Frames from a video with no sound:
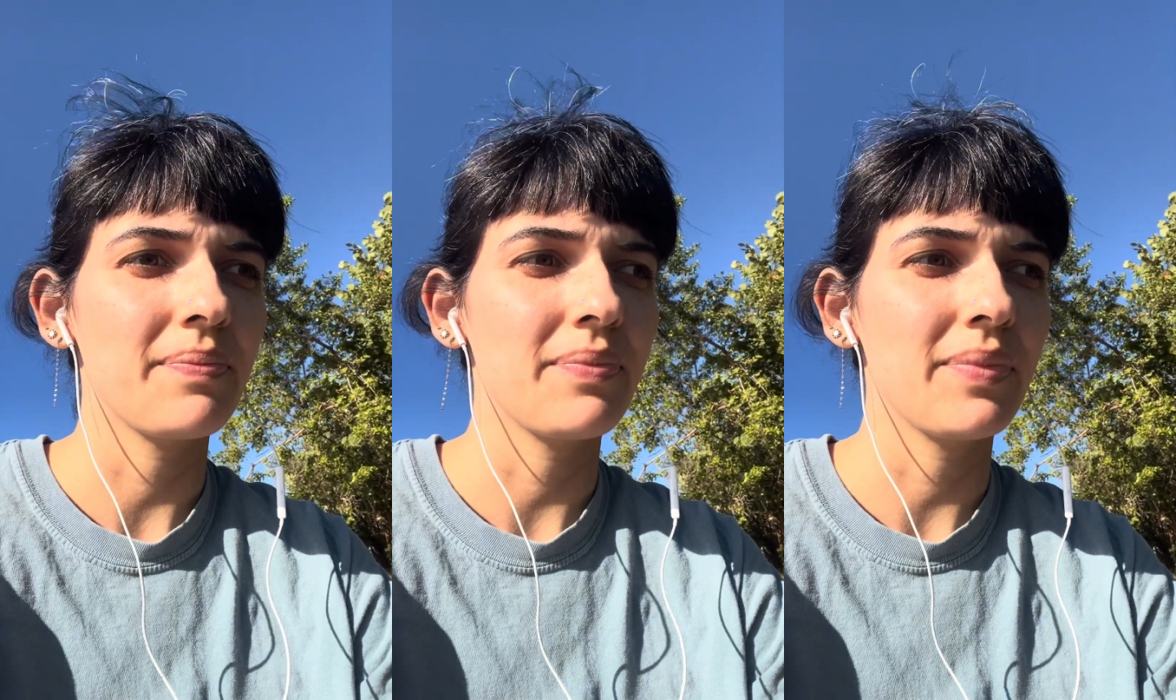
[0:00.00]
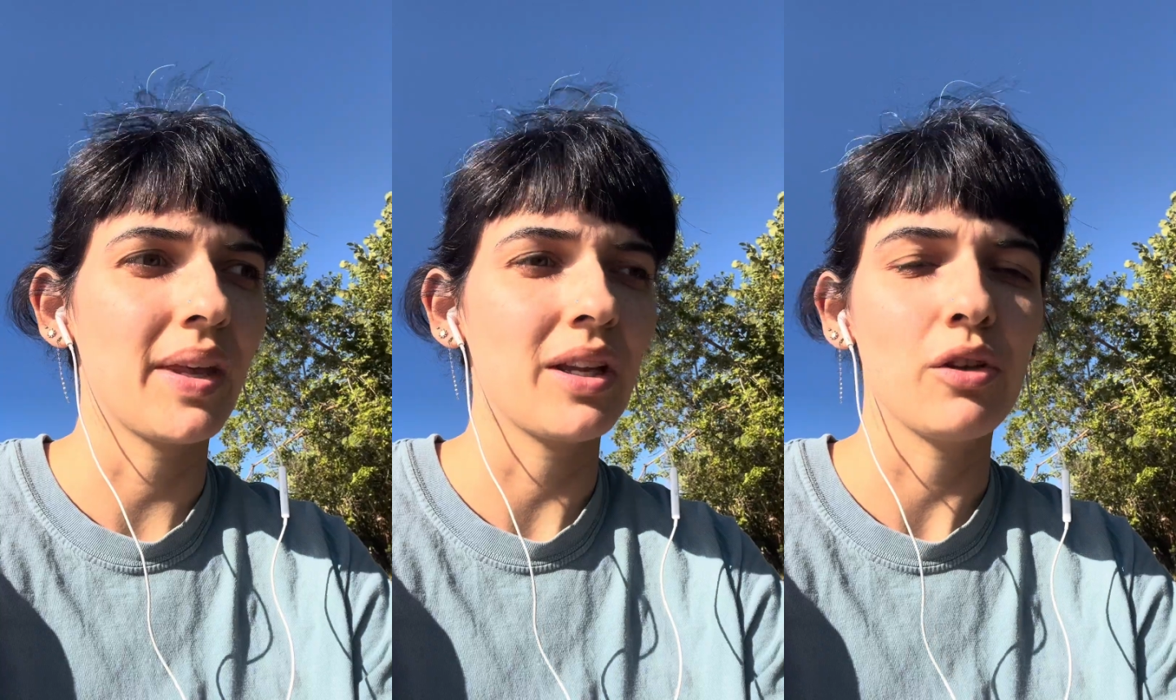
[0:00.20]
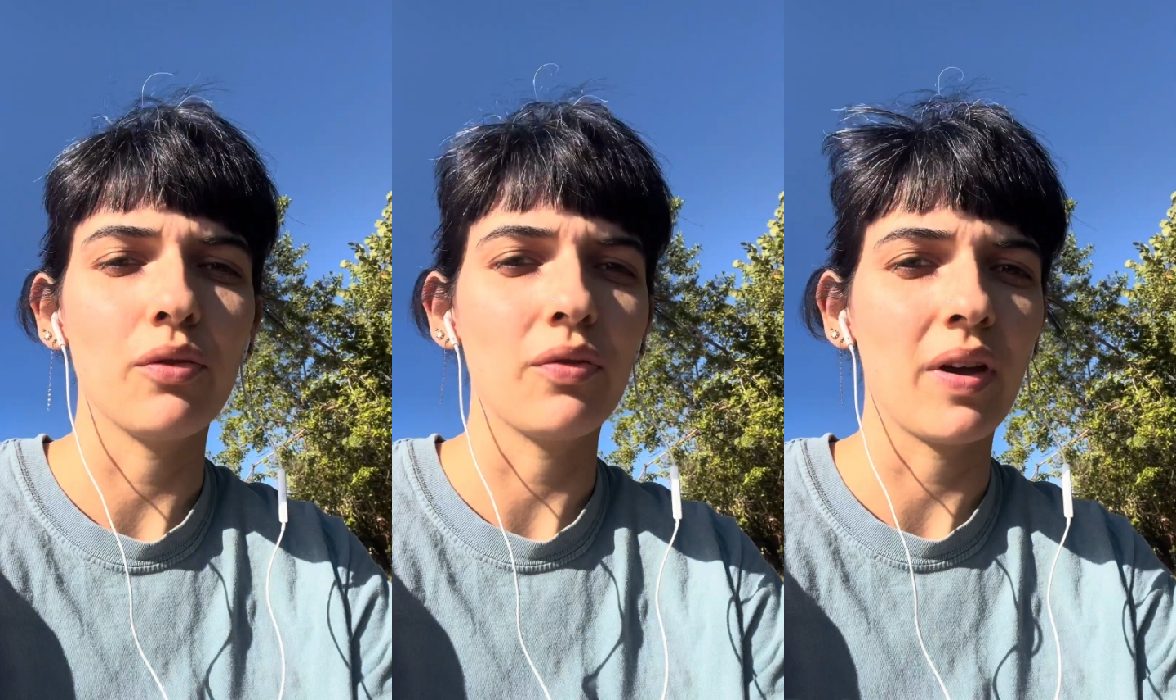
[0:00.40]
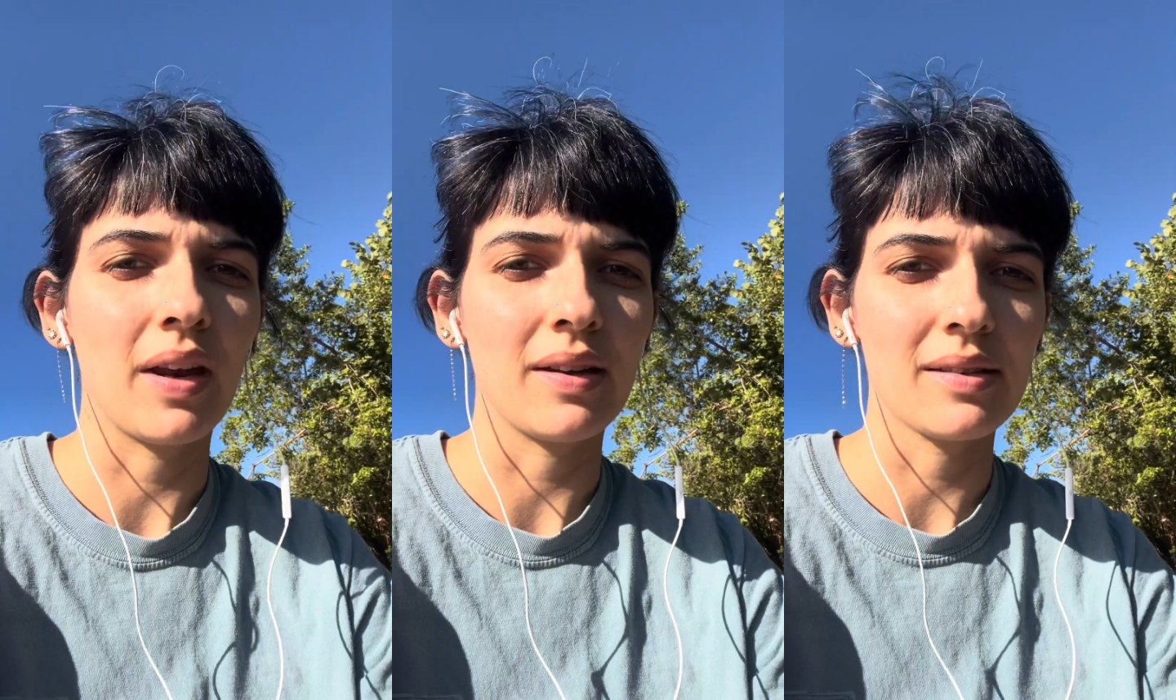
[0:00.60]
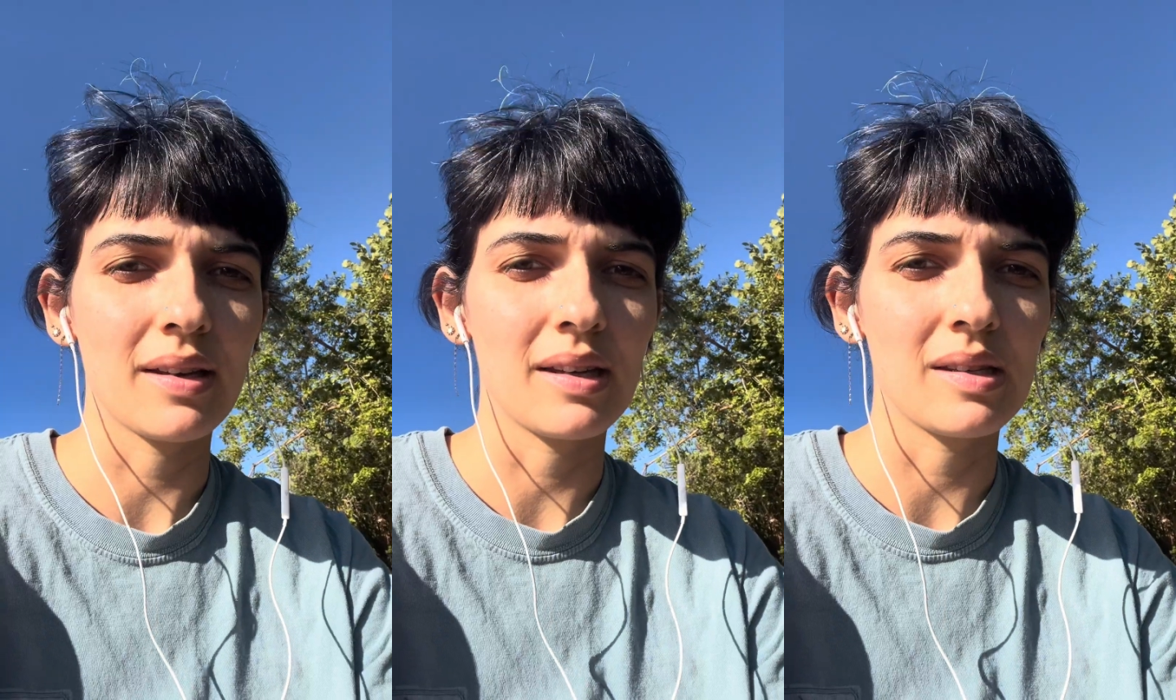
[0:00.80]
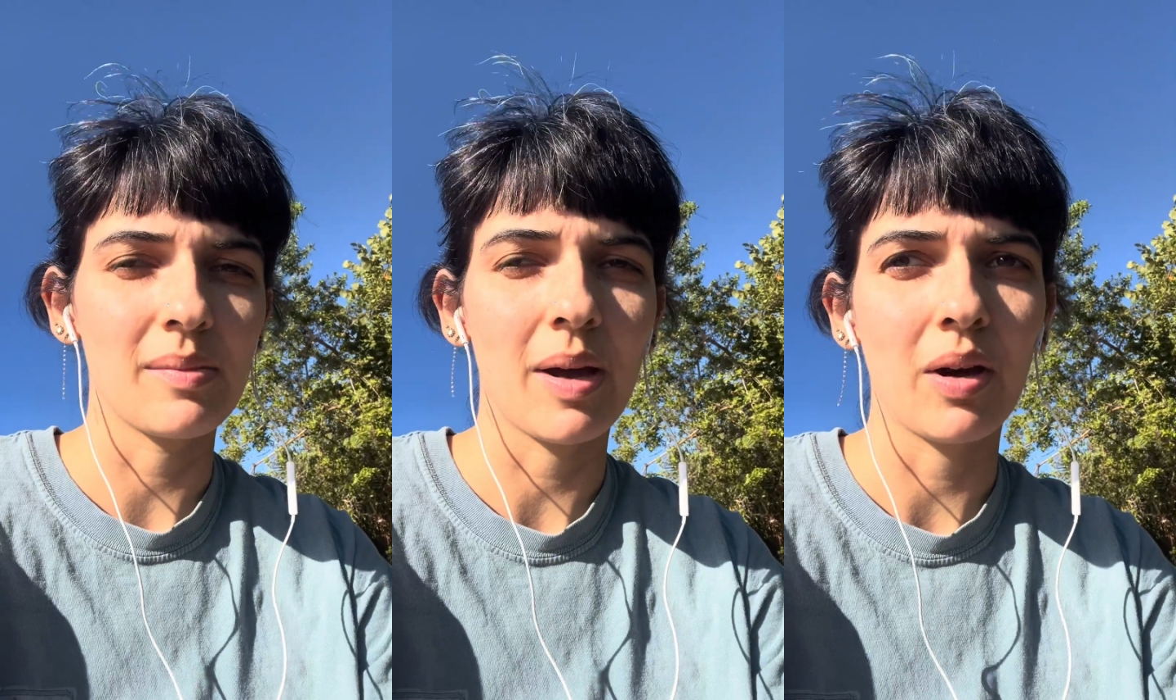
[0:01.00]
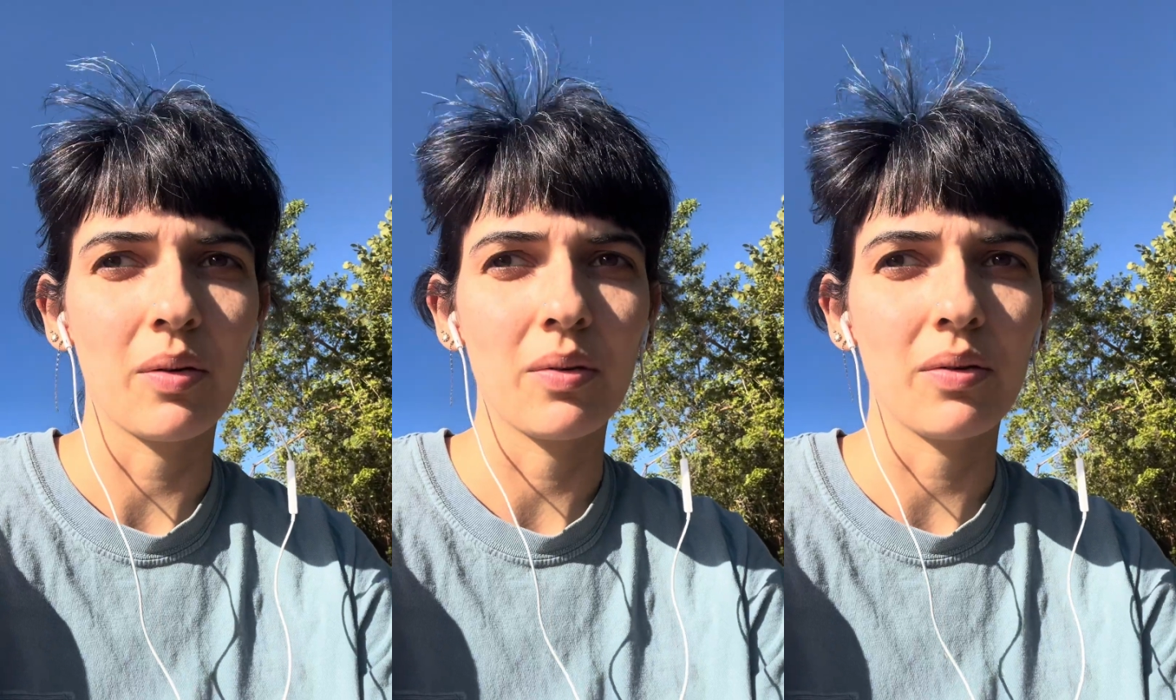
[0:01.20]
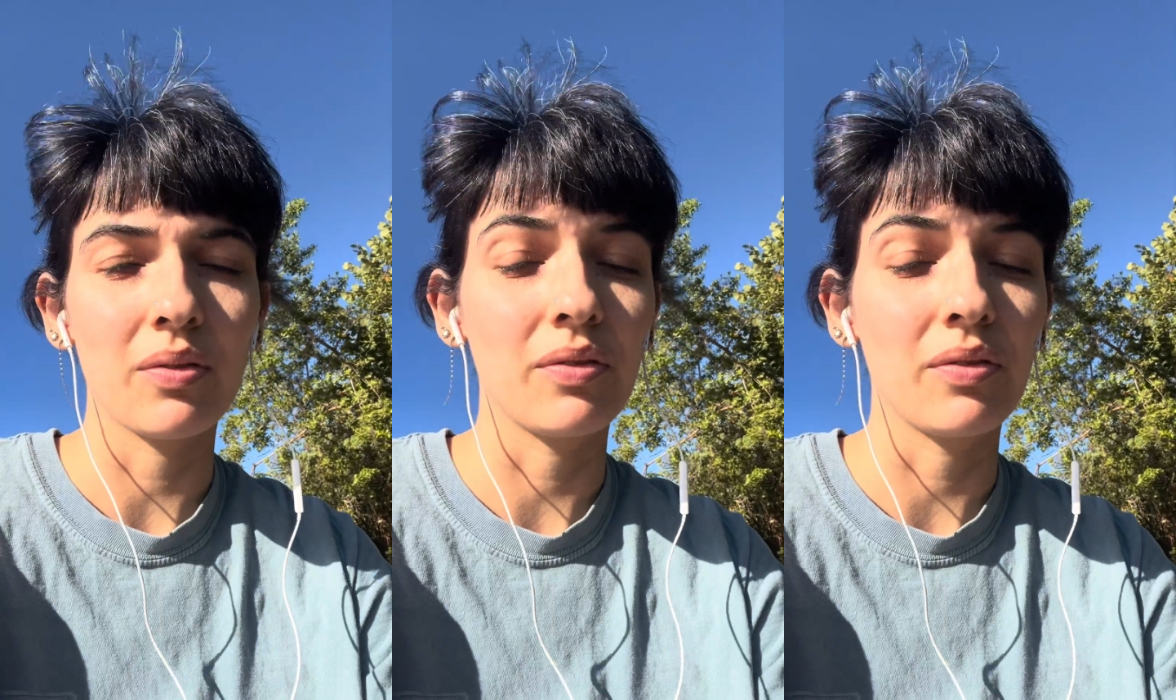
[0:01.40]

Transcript: that you fantasize about